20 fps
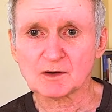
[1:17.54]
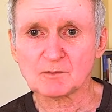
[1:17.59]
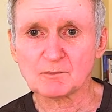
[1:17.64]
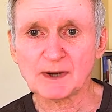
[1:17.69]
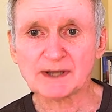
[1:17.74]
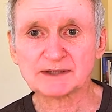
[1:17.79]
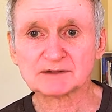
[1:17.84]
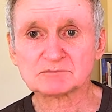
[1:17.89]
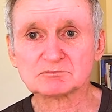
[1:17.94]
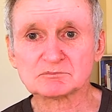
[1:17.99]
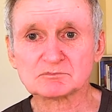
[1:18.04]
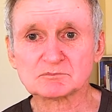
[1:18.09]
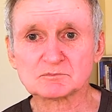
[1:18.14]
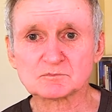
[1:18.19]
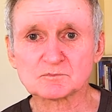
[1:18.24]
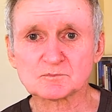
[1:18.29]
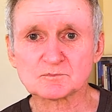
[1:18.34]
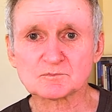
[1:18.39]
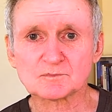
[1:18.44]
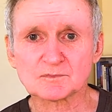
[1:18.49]
but
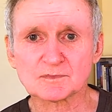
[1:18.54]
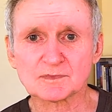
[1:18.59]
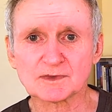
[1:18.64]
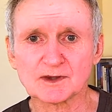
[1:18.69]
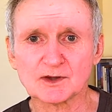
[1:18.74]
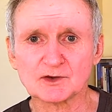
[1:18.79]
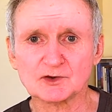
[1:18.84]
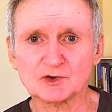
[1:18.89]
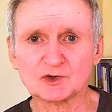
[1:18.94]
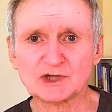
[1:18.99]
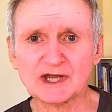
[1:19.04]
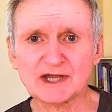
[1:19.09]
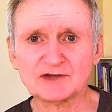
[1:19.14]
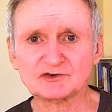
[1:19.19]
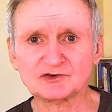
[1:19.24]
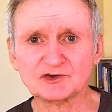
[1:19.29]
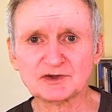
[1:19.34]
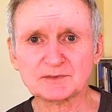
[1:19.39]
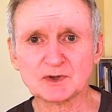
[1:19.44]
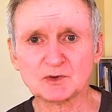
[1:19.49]
you can
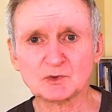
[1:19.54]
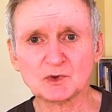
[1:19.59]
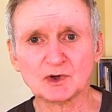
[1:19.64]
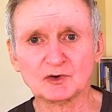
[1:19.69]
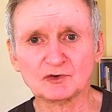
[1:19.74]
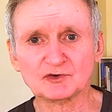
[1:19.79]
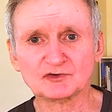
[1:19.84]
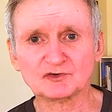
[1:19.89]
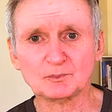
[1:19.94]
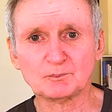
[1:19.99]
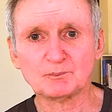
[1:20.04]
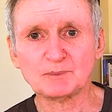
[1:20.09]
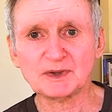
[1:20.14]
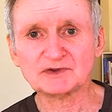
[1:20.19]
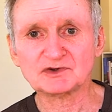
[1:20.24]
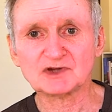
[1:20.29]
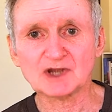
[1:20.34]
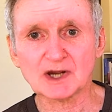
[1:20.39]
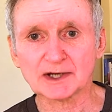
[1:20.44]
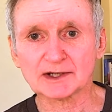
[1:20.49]
see me when I was a
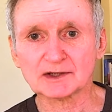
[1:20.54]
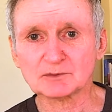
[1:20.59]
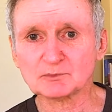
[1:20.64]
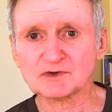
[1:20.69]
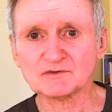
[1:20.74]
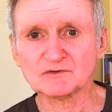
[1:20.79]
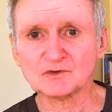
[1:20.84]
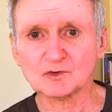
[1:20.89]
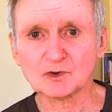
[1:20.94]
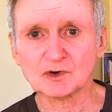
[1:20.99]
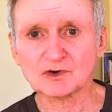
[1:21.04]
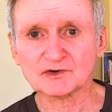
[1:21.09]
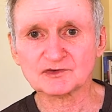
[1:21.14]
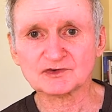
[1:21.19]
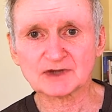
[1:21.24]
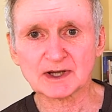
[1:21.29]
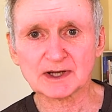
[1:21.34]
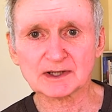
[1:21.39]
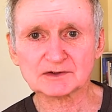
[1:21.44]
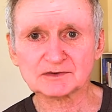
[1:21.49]
bit younger before I
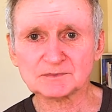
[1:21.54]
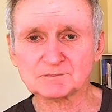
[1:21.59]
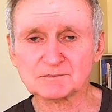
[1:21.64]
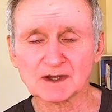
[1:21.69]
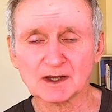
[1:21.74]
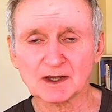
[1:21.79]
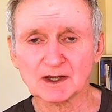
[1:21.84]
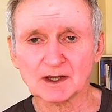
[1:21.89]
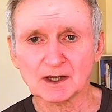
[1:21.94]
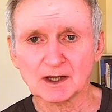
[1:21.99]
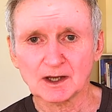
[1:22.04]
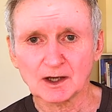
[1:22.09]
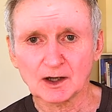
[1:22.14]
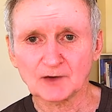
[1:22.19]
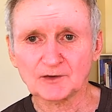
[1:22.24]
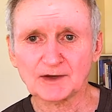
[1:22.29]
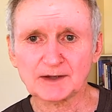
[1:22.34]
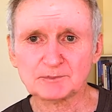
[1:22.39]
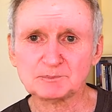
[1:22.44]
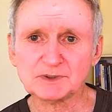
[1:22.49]
start
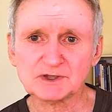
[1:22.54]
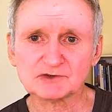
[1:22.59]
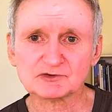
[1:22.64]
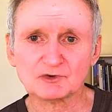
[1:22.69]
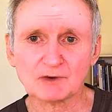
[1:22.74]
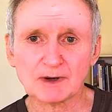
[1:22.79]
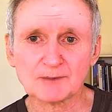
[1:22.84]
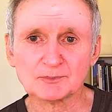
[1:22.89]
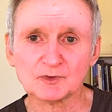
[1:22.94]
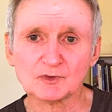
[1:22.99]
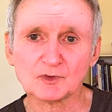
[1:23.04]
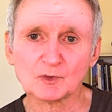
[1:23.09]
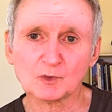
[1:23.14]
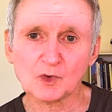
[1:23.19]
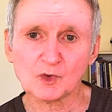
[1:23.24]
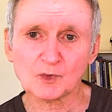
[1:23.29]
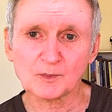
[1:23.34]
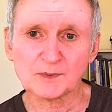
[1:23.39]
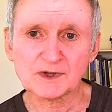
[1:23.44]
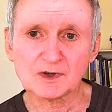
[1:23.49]
on that picture up on the
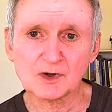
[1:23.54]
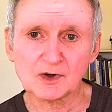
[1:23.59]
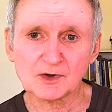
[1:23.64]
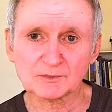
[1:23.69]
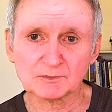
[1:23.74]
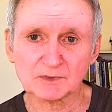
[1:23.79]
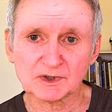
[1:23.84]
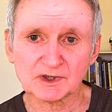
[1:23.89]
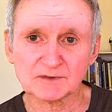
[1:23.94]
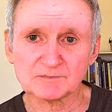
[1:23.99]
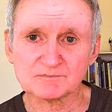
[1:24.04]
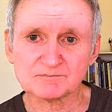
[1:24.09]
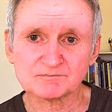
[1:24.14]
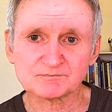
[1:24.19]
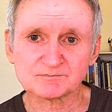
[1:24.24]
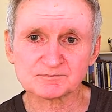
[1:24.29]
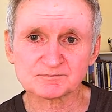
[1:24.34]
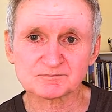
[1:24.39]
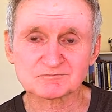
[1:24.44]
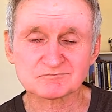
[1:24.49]
wall behind me.
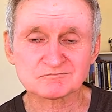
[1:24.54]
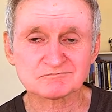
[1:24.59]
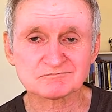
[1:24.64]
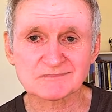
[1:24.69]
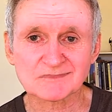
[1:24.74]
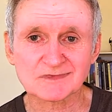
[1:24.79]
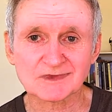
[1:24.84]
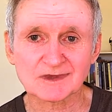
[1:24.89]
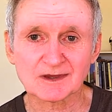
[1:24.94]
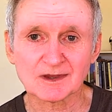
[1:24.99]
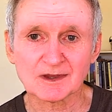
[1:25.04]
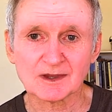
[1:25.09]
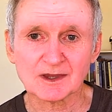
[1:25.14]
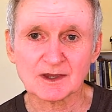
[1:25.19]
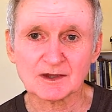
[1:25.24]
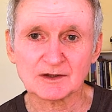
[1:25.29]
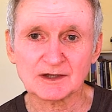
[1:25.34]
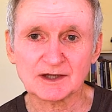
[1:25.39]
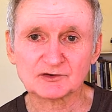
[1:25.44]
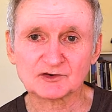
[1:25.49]

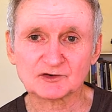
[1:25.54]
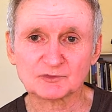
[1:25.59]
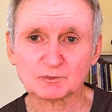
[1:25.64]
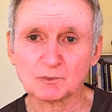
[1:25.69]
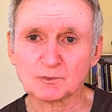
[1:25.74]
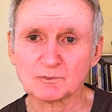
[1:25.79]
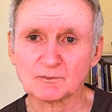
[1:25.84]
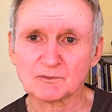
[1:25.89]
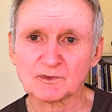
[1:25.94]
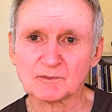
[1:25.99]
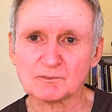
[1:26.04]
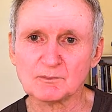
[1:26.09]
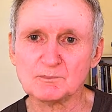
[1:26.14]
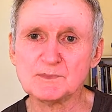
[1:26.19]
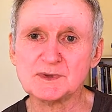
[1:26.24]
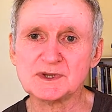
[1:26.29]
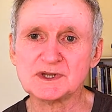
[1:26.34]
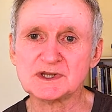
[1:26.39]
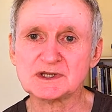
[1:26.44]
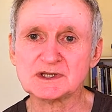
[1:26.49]
That's
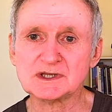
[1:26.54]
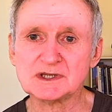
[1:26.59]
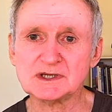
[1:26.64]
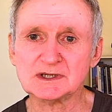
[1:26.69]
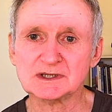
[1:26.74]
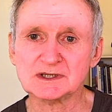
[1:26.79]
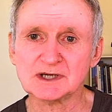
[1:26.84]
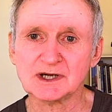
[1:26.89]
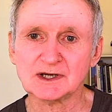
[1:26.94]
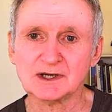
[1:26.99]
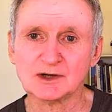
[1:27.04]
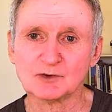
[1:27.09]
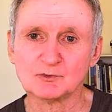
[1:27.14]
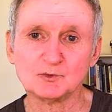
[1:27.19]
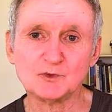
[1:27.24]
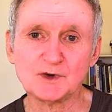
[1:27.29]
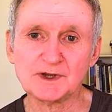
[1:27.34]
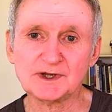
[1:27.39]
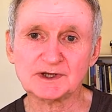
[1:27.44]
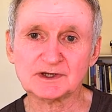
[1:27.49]
me
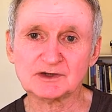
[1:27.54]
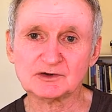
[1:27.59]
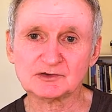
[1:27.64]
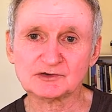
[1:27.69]
reading a